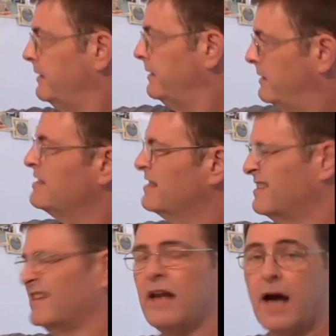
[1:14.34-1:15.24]

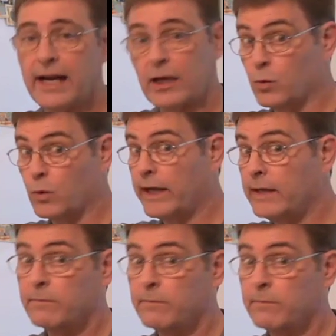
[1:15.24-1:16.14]
is not a
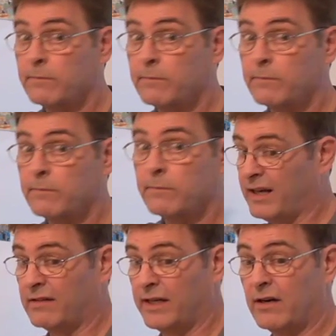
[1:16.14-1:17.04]
great picture. I'm not
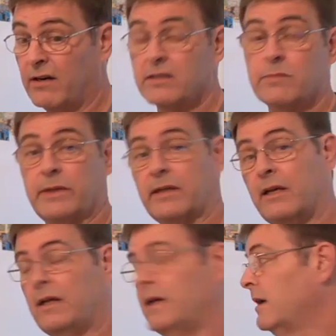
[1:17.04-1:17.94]
a great artist, but
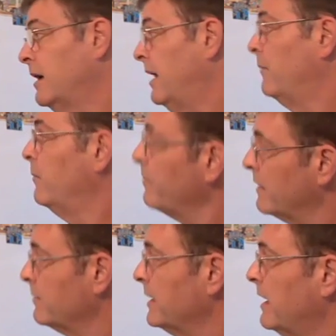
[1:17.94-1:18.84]

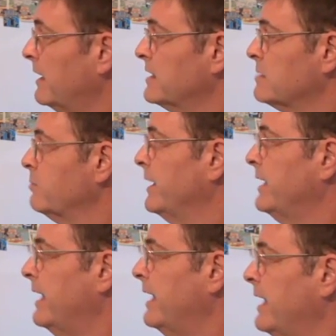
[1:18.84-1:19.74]
let me kind of
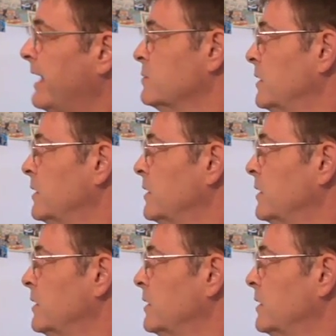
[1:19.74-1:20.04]
explain how things